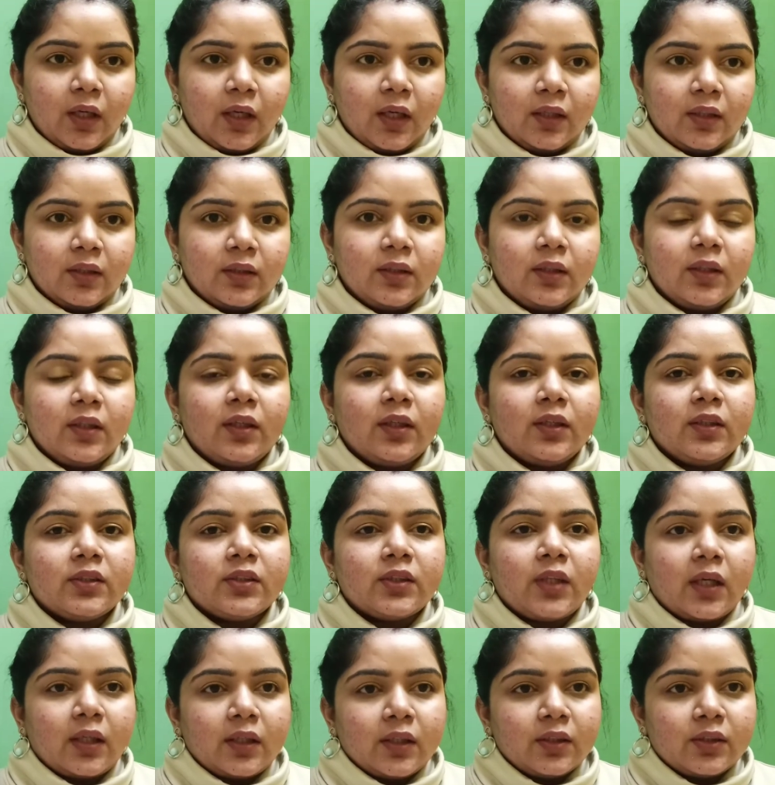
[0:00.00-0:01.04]
and they
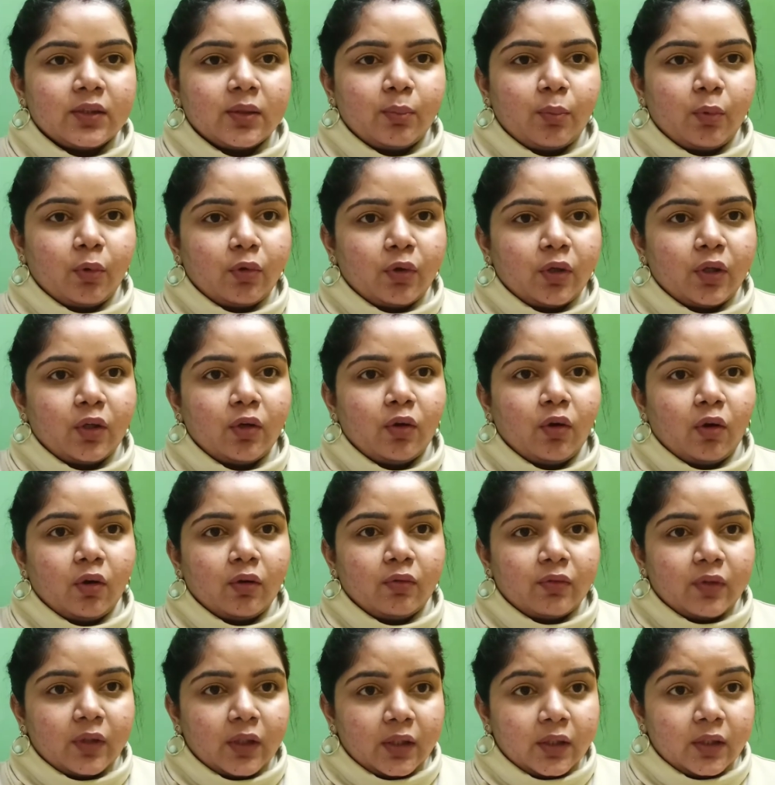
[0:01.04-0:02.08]
started supporting a lot
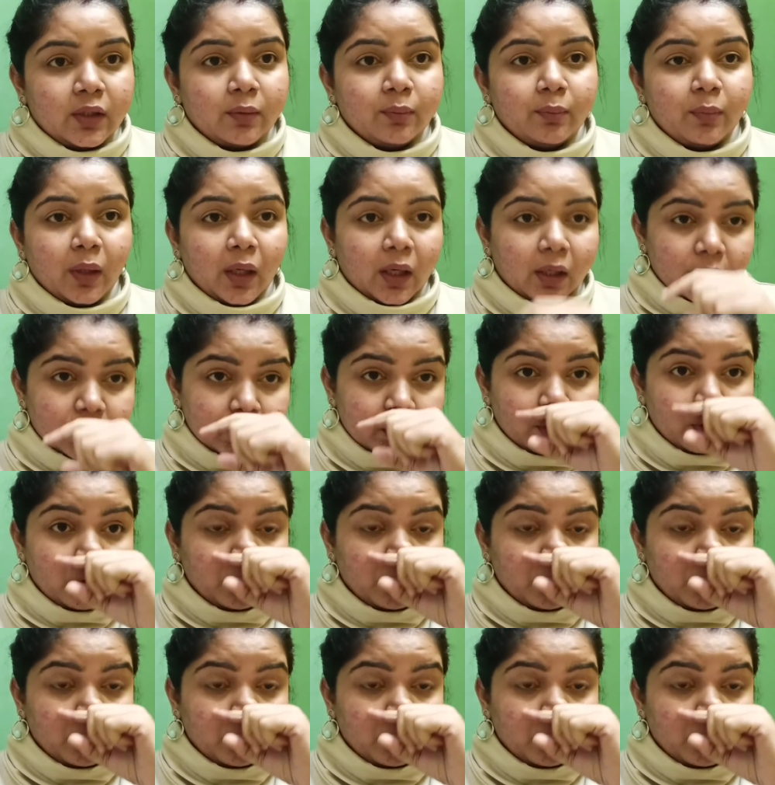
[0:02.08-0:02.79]
of Indian brands,